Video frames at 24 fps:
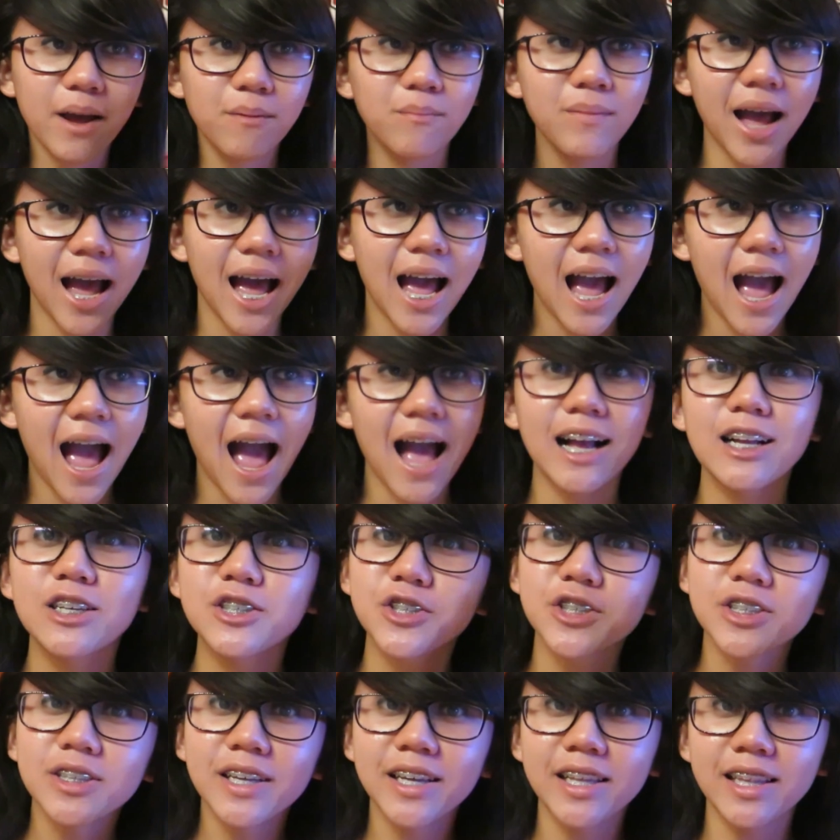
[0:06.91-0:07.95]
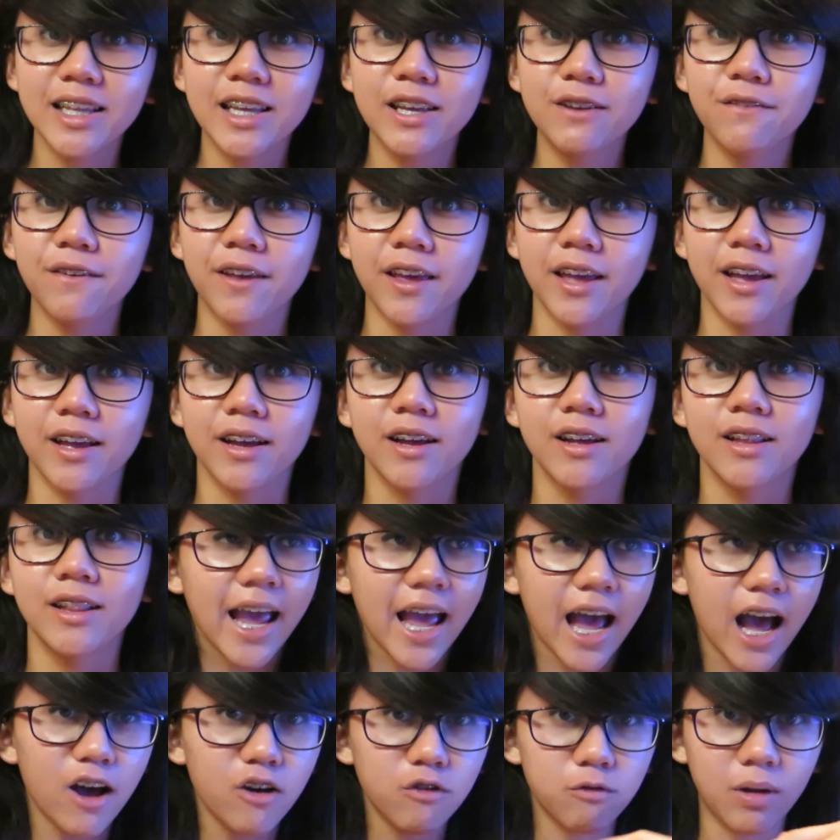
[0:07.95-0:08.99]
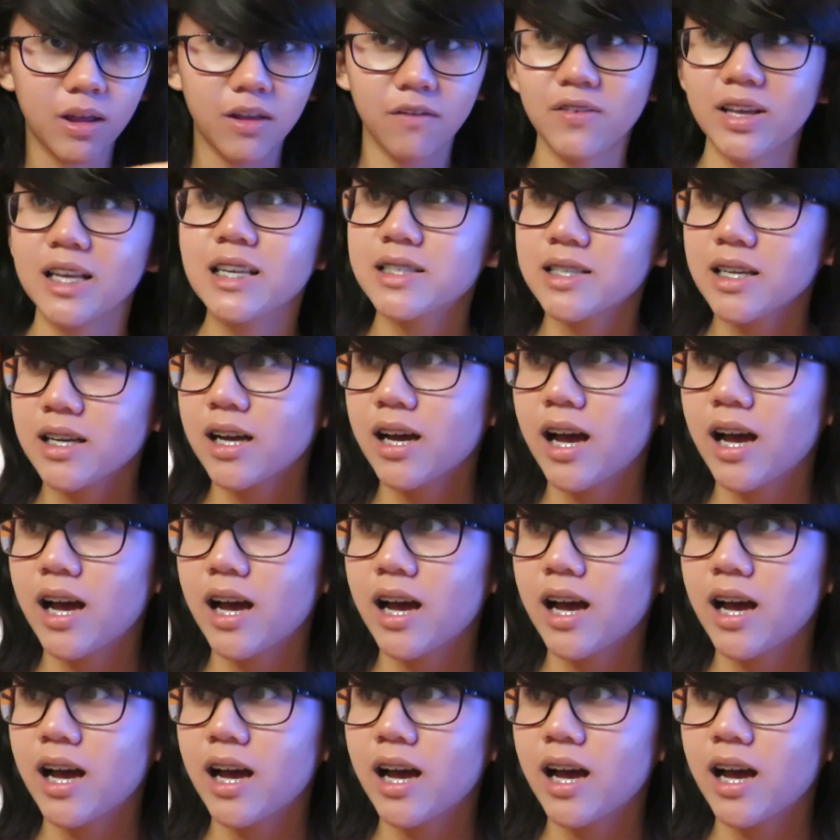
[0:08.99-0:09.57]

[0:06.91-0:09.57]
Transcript: I'm actually leaving. I have my visa,